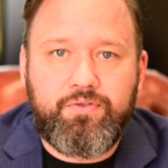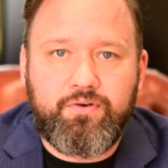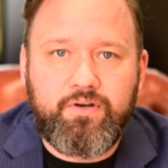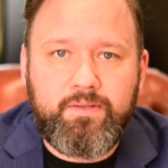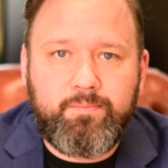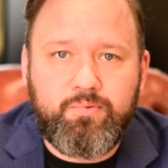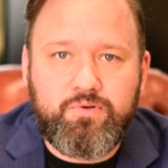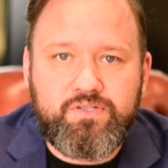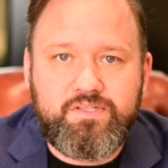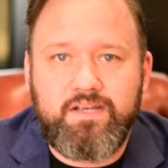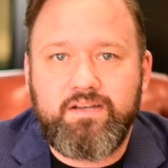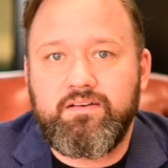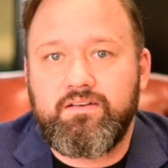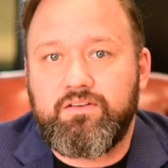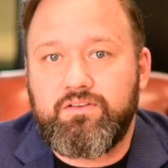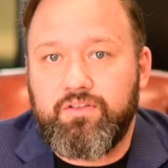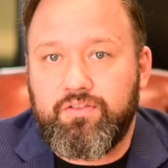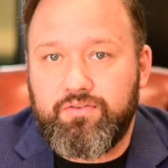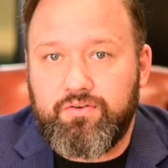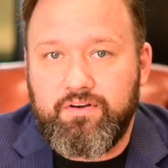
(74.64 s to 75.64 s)
30%
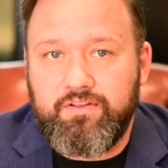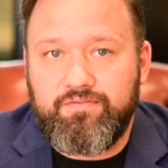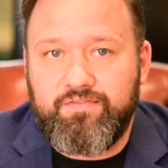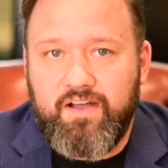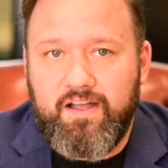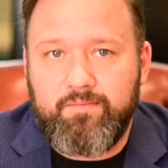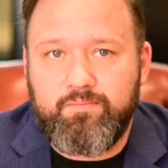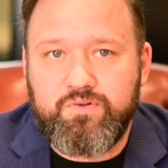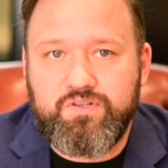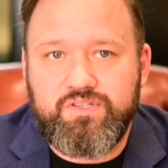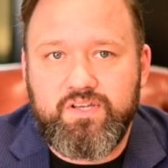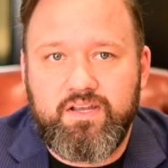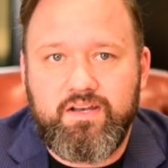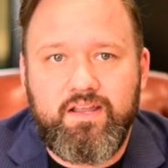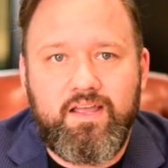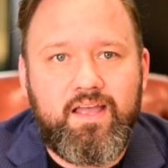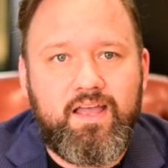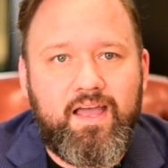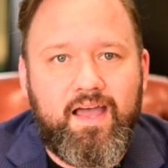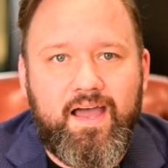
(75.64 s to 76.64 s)
to
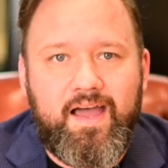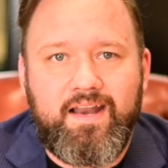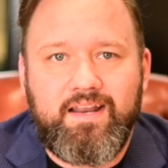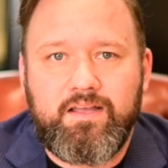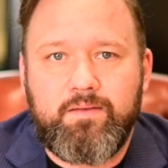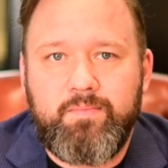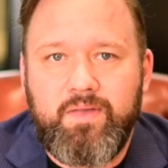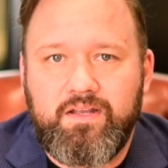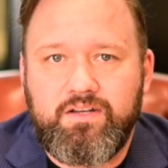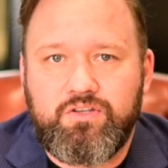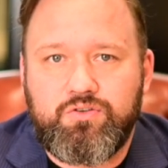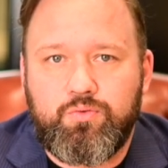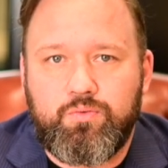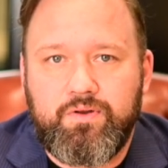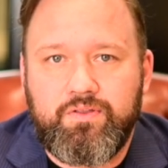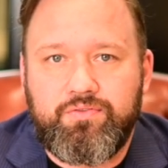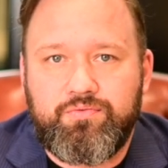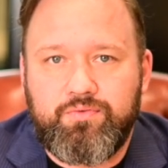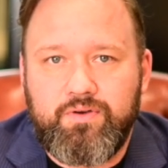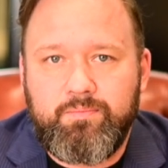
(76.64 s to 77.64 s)
35%, adding a
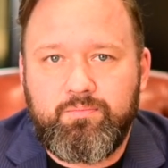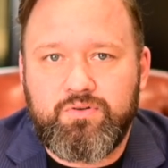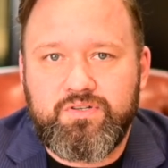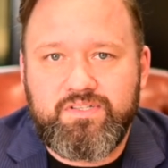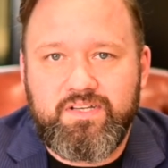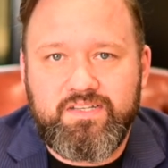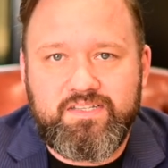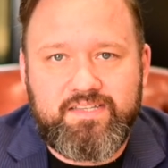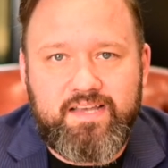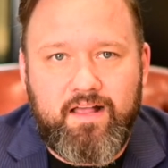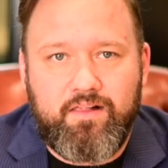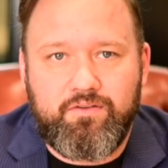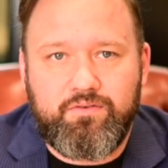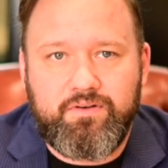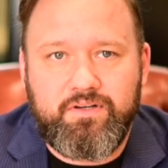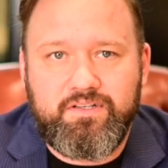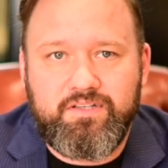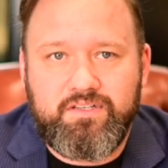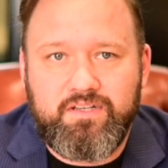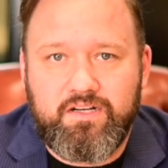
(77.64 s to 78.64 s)
mandatory 3%
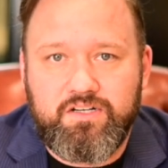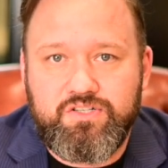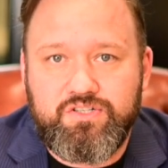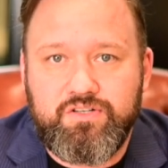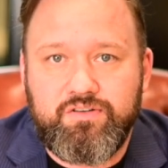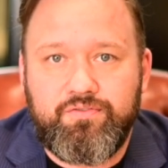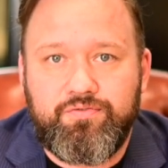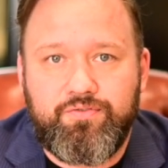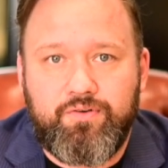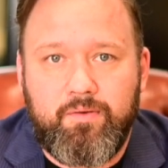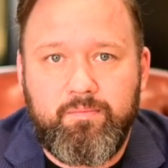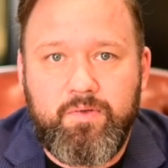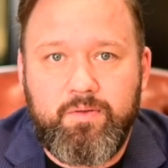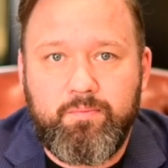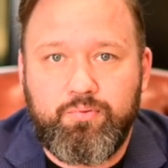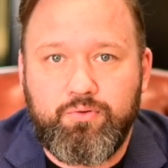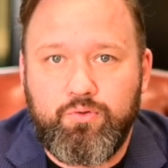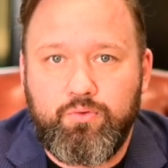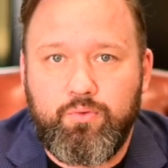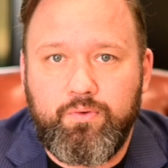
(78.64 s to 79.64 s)
salary deduction from
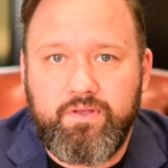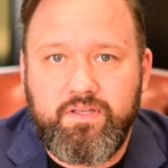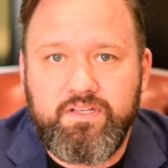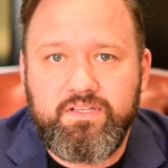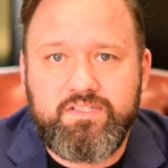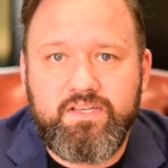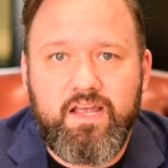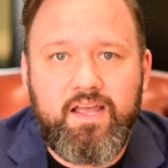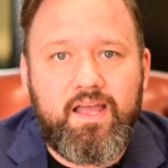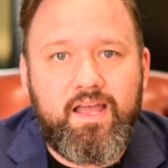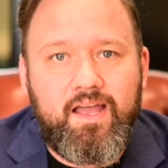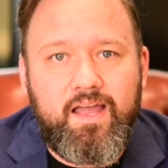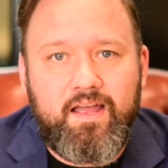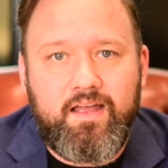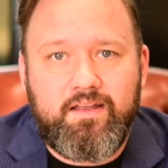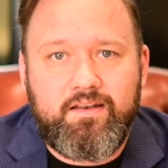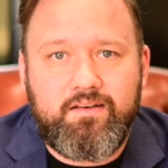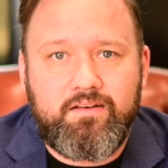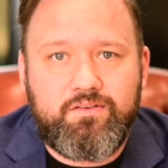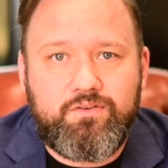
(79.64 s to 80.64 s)
employees,
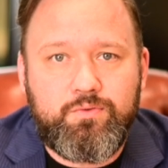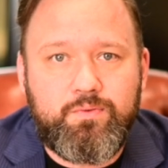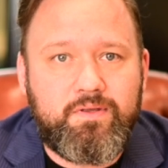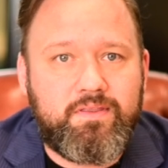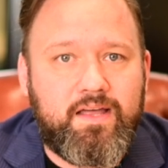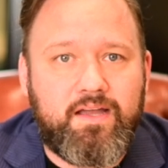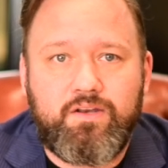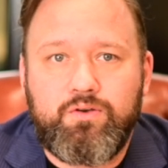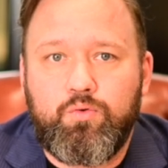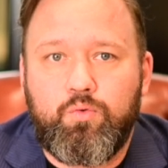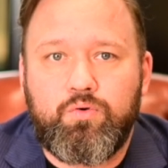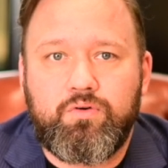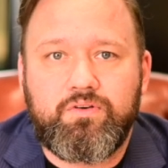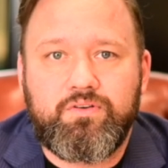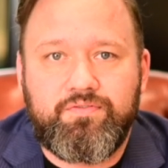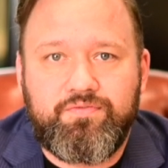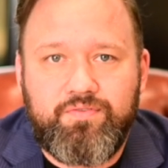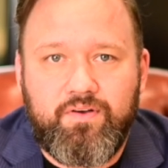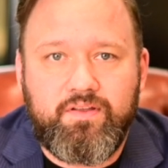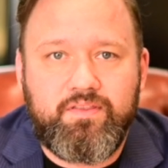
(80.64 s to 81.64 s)
and doing that in order
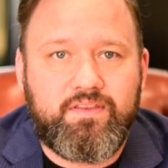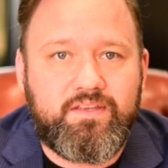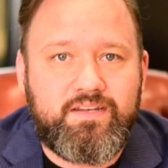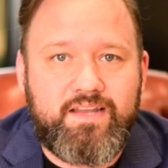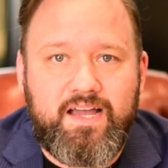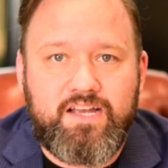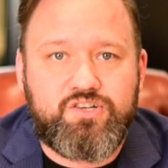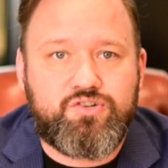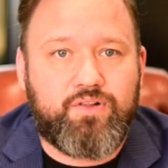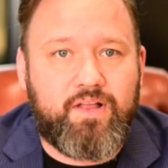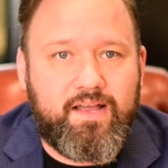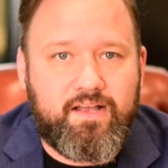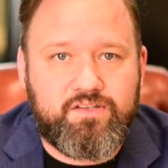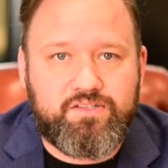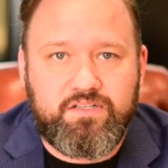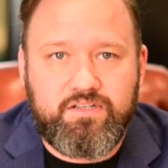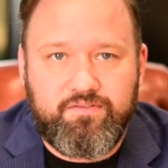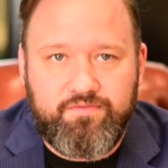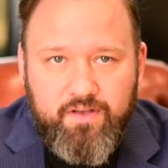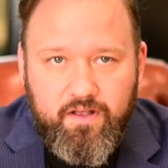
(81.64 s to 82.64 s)
to fund the national housing